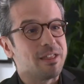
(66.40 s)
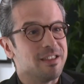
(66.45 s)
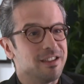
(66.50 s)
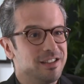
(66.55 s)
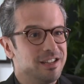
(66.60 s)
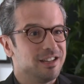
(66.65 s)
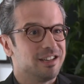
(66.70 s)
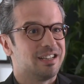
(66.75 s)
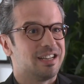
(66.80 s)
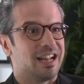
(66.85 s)
the
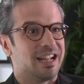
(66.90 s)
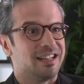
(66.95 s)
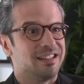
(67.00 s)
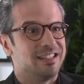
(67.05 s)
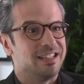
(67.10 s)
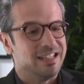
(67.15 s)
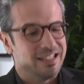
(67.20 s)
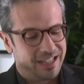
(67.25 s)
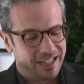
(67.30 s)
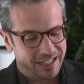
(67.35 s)
year
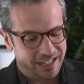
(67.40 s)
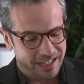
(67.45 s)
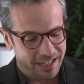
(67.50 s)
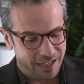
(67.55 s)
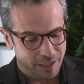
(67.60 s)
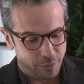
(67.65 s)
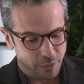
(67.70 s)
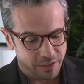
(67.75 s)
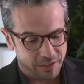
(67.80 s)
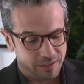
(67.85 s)

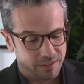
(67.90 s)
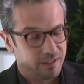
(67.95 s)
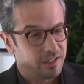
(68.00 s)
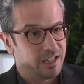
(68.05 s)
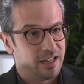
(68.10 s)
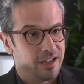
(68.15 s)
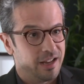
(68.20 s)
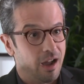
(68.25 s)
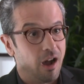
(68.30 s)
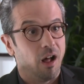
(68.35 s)
1999, when
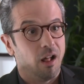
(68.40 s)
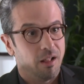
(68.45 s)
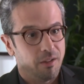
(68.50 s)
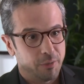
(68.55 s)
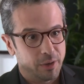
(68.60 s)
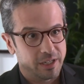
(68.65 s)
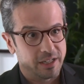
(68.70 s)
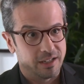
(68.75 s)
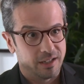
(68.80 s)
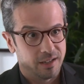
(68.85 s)

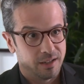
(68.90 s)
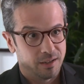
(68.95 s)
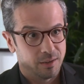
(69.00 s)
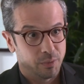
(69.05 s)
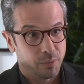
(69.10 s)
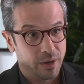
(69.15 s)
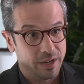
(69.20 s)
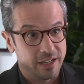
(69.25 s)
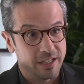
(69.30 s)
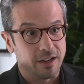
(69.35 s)

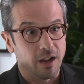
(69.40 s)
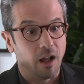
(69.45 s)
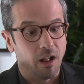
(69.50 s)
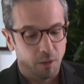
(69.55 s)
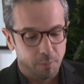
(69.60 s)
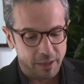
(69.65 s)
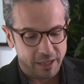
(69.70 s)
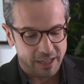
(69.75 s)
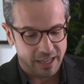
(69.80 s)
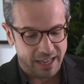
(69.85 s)
it
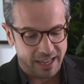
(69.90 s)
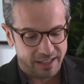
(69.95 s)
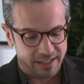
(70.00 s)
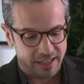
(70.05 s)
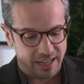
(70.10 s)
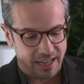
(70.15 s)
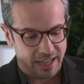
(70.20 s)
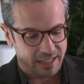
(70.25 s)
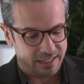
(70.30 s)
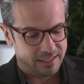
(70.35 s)
all
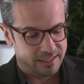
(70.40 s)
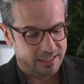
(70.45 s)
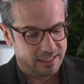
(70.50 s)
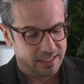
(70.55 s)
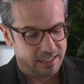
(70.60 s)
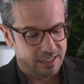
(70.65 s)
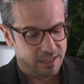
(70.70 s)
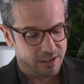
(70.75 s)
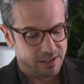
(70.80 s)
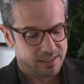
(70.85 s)
began at
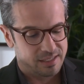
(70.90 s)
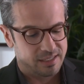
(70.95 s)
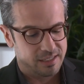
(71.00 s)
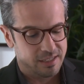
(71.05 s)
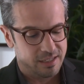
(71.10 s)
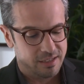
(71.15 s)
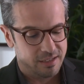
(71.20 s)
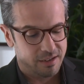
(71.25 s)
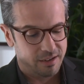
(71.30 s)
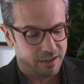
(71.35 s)
the
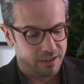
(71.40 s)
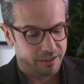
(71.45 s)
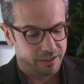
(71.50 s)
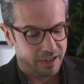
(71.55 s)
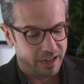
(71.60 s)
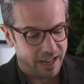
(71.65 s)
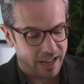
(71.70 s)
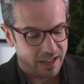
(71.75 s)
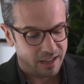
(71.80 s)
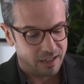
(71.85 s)

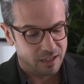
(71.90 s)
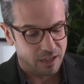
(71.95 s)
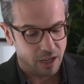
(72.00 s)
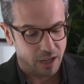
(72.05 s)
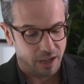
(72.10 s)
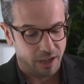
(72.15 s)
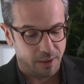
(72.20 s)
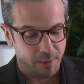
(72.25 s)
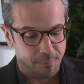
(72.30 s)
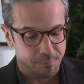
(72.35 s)

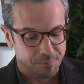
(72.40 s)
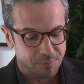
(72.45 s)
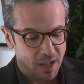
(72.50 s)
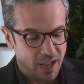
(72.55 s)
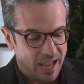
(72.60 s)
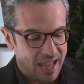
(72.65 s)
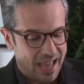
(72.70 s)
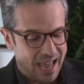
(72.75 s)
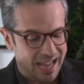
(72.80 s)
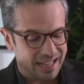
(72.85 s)
CERN.
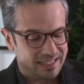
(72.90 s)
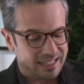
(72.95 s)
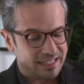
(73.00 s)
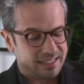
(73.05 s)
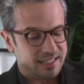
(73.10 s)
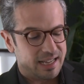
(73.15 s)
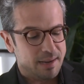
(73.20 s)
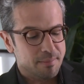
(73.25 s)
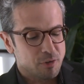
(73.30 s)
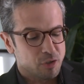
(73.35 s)
At that
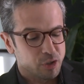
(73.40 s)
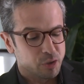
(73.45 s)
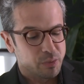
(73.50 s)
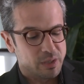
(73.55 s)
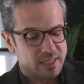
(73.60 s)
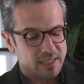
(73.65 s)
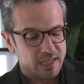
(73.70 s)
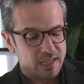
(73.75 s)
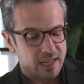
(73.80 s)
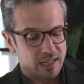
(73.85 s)
time, could we
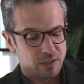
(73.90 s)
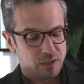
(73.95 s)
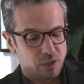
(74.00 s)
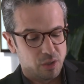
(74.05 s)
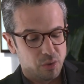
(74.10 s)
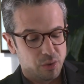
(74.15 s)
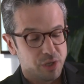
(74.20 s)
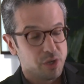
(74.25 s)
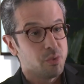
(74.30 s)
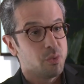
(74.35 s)
say that
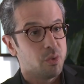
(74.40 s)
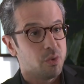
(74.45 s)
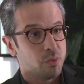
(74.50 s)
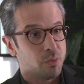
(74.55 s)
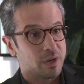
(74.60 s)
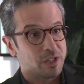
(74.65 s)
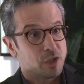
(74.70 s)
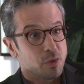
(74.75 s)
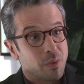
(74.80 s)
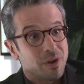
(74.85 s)

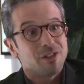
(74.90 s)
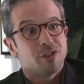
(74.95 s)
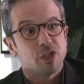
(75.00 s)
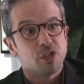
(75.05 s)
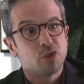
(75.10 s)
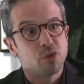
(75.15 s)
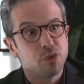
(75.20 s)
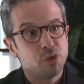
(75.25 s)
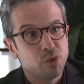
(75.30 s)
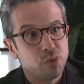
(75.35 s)
what you
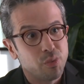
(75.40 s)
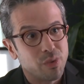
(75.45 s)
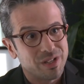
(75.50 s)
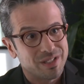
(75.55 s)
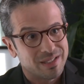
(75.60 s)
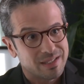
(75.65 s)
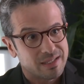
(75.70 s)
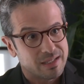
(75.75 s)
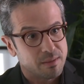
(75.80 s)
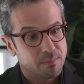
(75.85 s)
wanted to do was
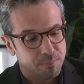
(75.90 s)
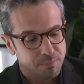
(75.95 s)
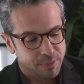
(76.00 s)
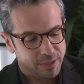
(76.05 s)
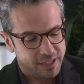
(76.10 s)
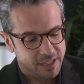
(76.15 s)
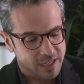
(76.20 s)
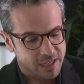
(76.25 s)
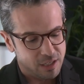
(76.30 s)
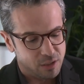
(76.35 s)

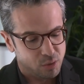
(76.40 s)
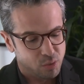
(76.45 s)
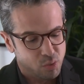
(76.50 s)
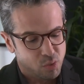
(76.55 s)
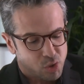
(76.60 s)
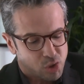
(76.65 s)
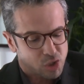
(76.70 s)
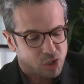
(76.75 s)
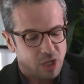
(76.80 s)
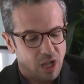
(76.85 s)
simply to
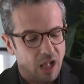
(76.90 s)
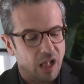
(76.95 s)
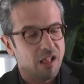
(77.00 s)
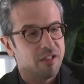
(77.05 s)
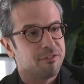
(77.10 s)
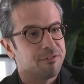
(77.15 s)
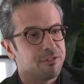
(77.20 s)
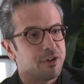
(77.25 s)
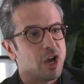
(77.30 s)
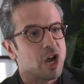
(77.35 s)

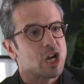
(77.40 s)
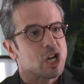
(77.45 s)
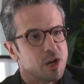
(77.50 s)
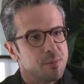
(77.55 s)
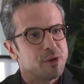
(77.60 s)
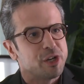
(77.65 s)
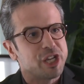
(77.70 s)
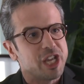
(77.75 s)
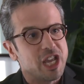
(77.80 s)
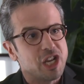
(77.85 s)
solve a
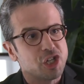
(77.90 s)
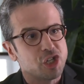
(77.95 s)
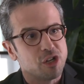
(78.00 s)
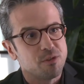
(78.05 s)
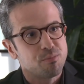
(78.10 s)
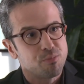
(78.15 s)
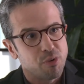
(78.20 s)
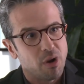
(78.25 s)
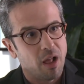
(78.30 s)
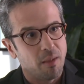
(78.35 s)

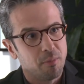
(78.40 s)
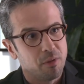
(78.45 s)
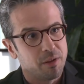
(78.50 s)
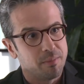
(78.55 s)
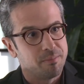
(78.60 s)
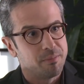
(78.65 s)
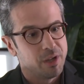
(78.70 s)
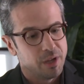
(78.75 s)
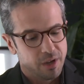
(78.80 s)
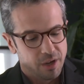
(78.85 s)
communication
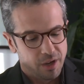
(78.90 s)
problem